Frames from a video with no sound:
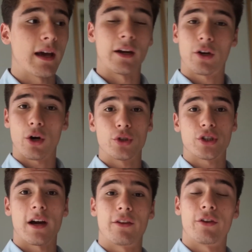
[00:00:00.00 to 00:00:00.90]
and coach
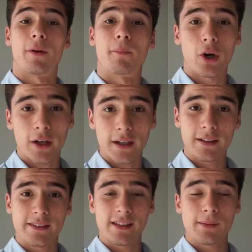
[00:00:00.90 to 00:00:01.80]
either their
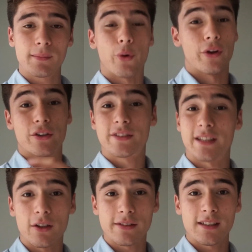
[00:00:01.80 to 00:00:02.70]
marketing team or their
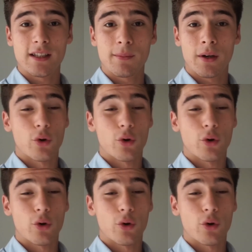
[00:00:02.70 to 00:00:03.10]
sales team,